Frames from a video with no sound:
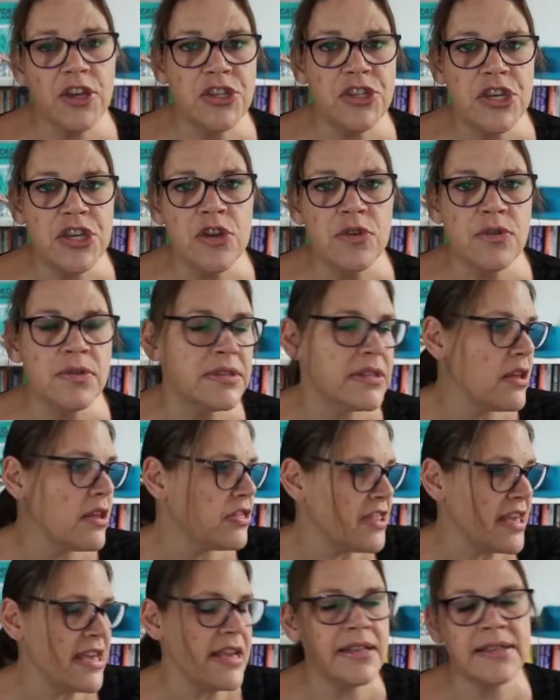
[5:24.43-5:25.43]
use
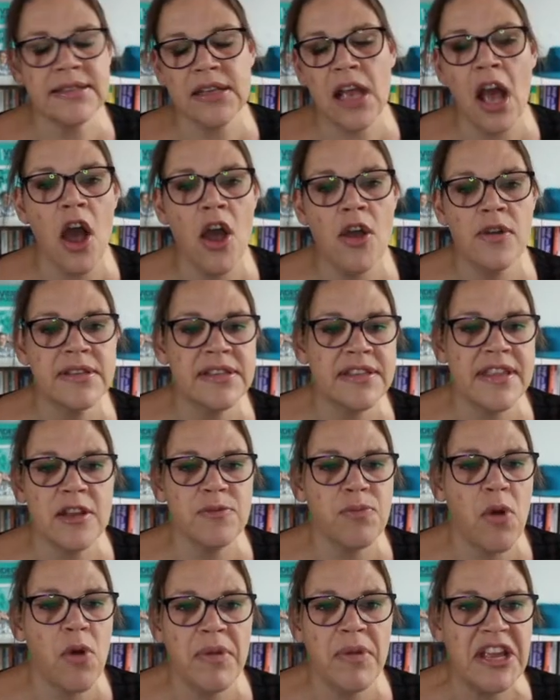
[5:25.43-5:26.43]
these codes, and
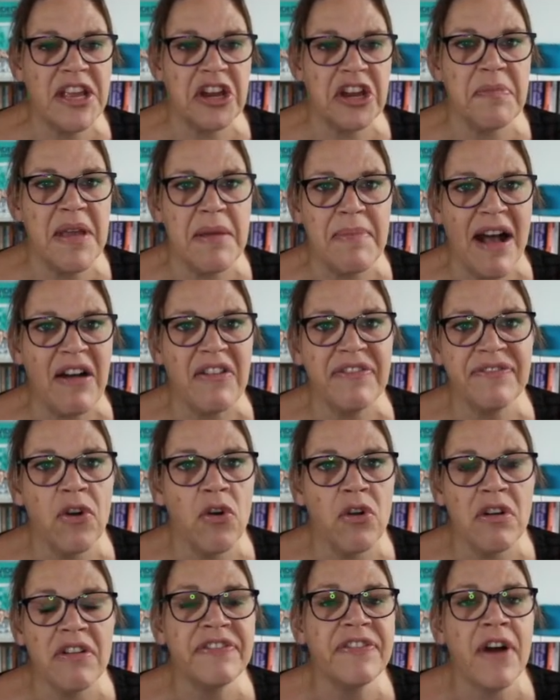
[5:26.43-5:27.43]
there's probably going to be about
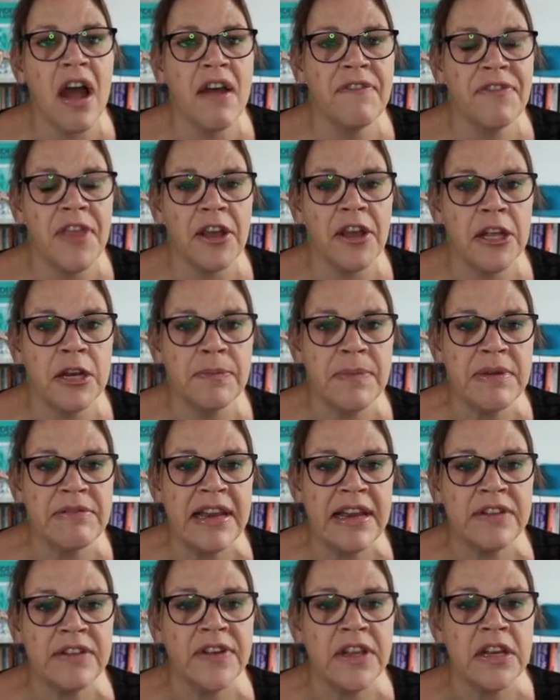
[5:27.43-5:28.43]
4 or 5 that are going to be
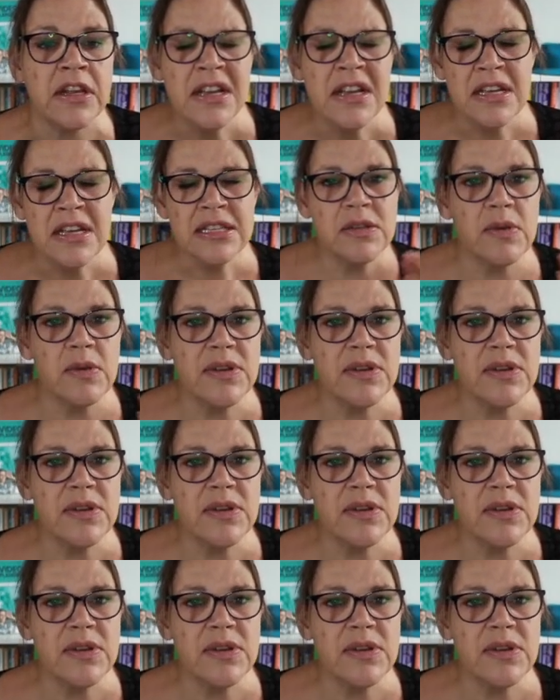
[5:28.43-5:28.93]
relevant. So it